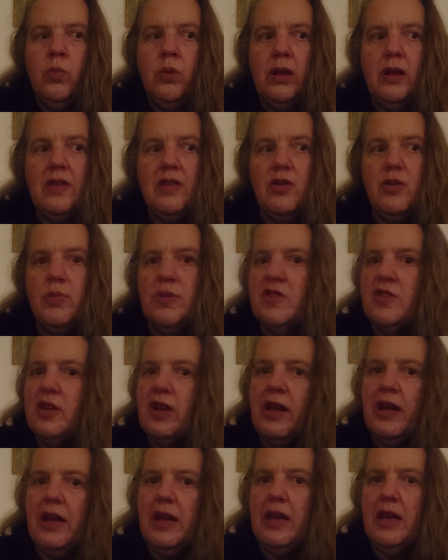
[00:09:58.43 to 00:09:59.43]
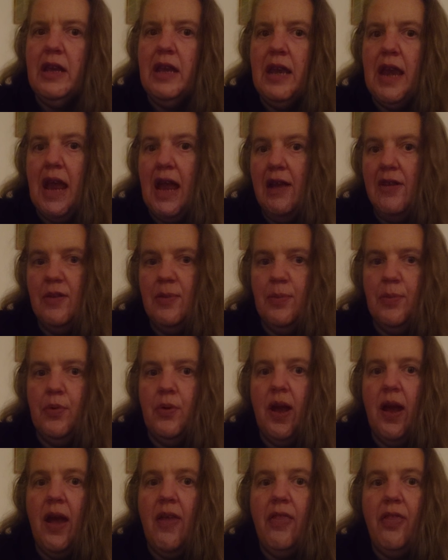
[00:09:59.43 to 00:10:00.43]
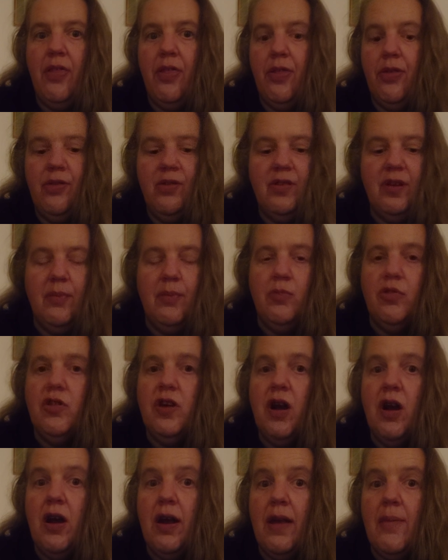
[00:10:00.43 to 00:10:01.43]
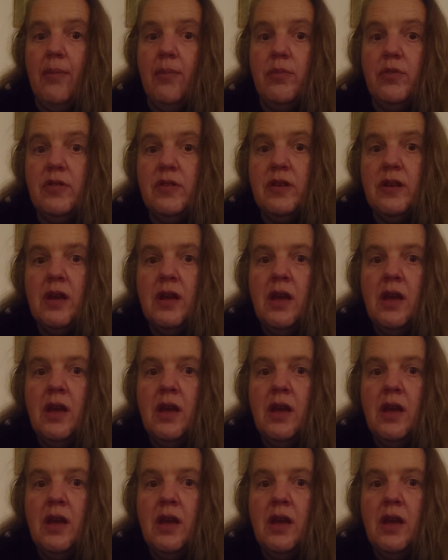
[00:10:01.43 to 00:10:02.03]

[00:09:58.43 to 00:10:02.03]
it's almost like in the next breath sometimes